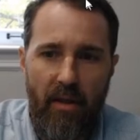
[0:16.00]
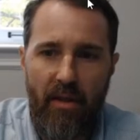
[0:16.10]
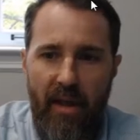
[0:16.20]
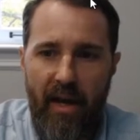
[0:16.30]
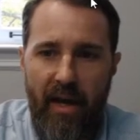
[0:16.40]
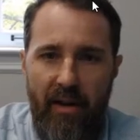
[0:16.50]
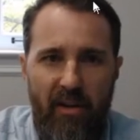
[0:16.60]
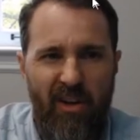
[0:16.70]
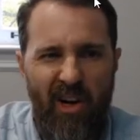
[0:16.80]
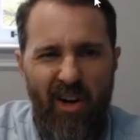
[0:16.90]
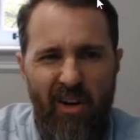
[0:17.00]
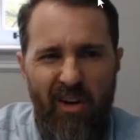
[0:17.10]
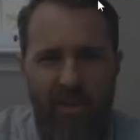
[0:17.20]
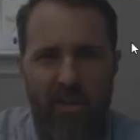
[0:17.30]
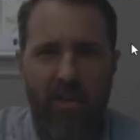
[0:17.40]
that
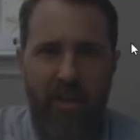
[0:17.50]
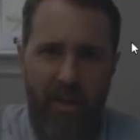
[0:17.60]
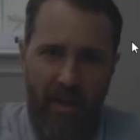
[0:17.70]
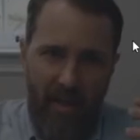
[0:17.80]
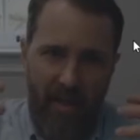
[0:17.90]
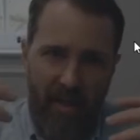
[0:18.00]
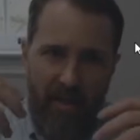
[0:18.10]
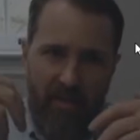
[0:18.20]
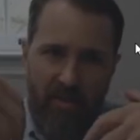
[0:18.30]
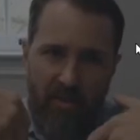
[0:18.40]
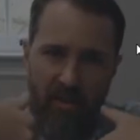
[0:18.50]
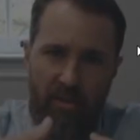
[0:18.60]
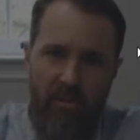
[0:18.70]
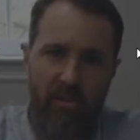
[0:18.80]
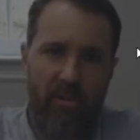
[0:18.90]
curl
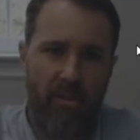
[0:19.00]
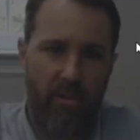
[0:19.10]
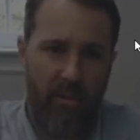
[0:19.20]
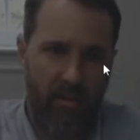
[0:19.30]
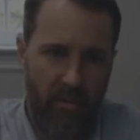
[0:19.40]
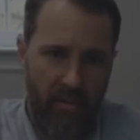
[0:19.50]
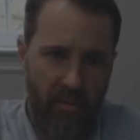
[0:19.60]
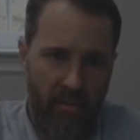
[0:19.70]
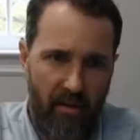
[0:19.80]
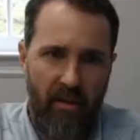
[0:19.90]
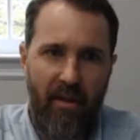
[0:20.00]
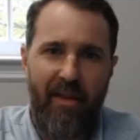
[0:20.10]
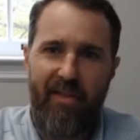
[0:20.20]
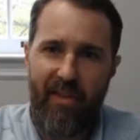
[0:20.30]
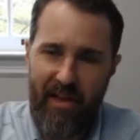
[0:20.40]
into
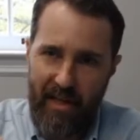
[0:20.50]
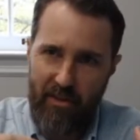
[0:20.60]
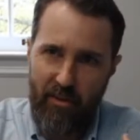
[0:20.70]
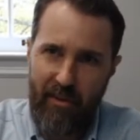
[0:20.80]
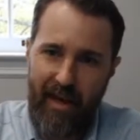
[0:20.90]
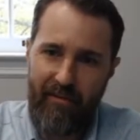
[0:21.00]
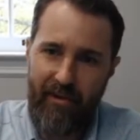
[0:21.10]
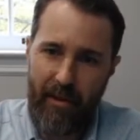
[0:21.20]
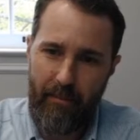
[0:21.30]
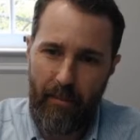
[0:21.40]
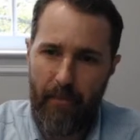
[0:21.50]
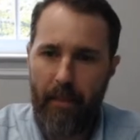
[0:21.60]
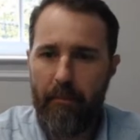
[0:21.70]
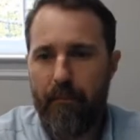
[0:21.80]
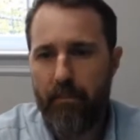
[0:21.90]
the nasal cavity.
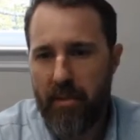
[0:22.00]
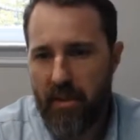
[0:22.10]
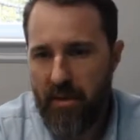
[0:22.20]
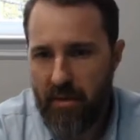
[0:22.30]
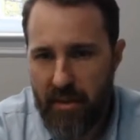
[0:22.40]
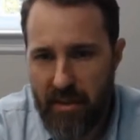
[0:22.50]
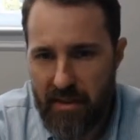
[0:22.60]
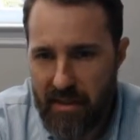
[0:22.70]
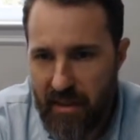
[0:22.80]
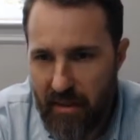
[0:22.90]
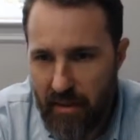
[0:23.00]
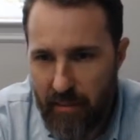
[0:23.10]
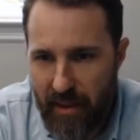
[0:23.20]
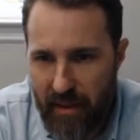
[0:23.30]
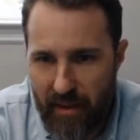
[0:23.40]
You can see them
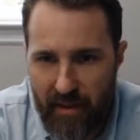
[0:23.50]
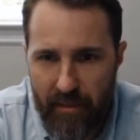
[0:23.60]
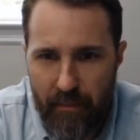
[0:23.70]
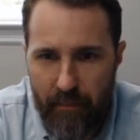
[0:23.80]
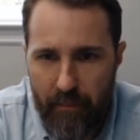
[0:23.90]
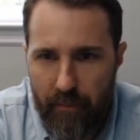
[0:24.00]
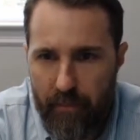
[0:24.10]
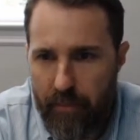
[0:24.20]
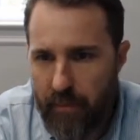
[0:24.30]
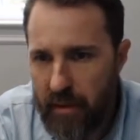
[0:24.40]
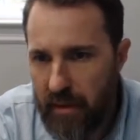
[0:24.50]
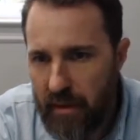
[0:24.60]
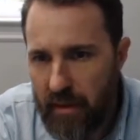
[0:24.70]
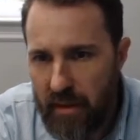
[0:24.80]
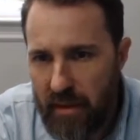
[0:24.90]
here.
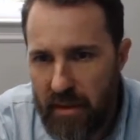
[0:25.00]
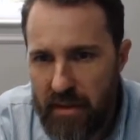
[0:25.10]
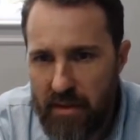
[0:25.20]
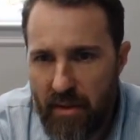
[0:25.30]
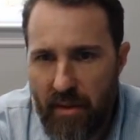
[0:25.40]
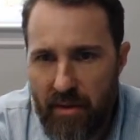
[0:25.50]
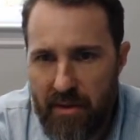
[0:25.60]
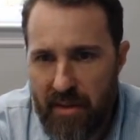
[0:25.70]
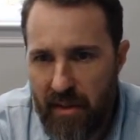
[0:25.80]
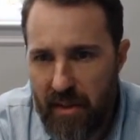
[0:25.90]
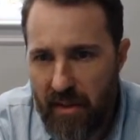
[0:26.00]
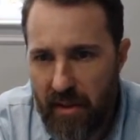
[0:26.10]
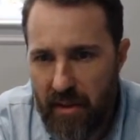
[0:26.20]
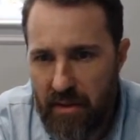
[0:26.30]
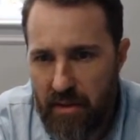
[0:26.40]
So there's the
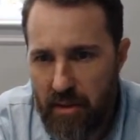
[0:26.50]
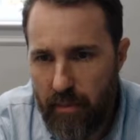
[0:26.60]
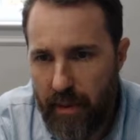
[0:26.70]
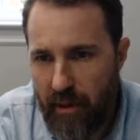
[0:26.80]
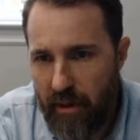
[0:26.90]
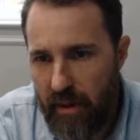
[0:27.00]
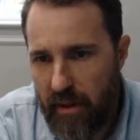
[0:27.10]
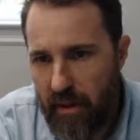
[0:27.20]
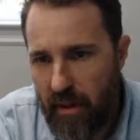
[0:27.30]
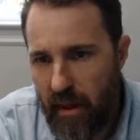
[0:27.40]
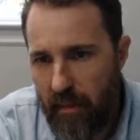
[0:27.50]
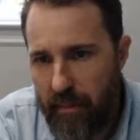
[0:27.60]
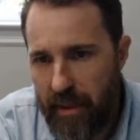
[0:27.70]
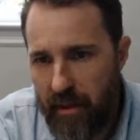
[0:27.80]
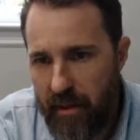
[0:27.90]
superior up
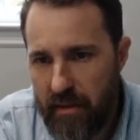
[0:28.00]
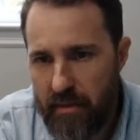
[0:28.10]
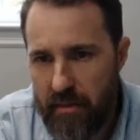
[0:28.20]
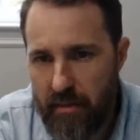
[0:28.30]
here,